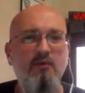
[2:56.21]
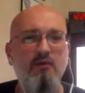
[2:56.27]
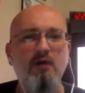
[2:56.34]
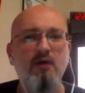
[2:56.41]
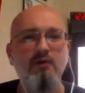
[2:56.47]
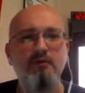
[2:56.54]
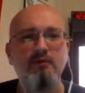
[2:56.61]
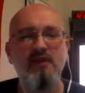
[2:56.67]

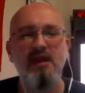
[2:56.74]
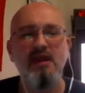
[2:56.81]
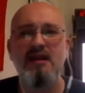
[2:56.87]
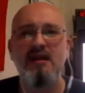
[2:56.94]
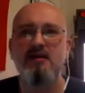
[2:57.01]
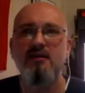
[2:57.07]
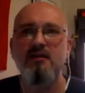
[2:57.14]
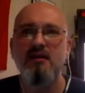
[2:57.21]
while we were
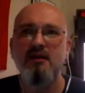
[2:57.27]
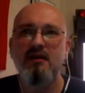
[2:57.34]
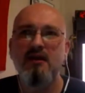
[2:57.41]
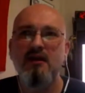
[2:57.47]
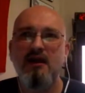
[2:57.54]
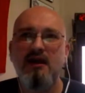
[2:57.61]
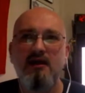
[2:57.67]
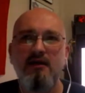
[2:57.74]
there.
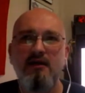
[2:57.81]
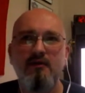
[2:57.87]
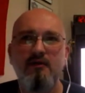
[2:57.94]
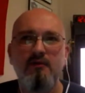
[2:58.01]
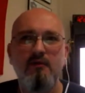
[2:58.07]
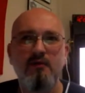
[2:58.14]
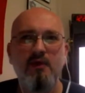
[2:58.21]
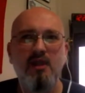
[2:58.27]
Uh,
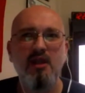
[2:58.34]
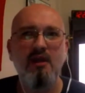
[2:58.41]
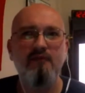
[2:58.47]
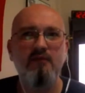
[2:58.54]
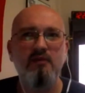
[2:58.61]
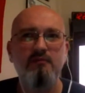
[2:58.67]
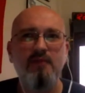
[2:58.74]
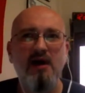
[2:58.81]
we were
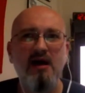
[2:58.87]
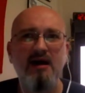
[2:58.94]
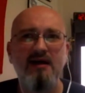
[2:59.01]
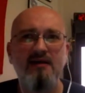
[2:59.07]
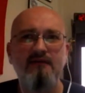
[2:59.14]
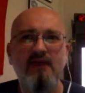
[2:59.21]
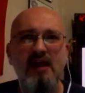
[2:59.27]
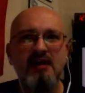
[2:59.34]
covered
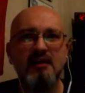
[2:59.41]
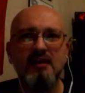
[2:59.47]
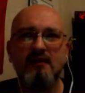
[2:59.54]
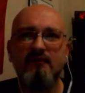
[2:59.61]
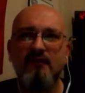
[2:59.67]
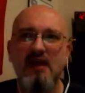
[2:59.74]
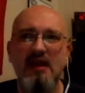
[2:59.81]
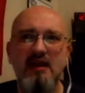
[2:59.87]
by Vanity
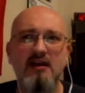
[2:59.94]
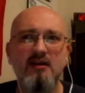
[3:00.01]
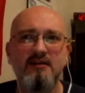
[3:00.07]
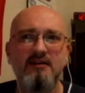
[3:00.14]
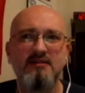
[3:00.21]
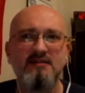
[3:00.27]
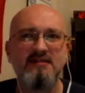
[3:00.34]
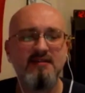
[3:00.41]
Fair
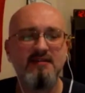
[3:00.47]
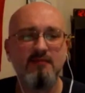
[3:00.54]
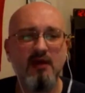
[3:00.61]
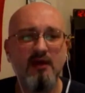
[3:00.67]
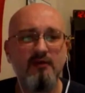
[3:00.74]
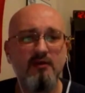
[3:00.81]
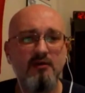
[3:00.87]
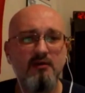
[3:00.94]
and some
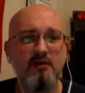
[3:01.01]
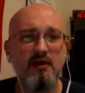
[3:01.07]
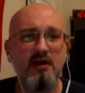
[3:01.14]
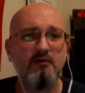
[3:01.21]
other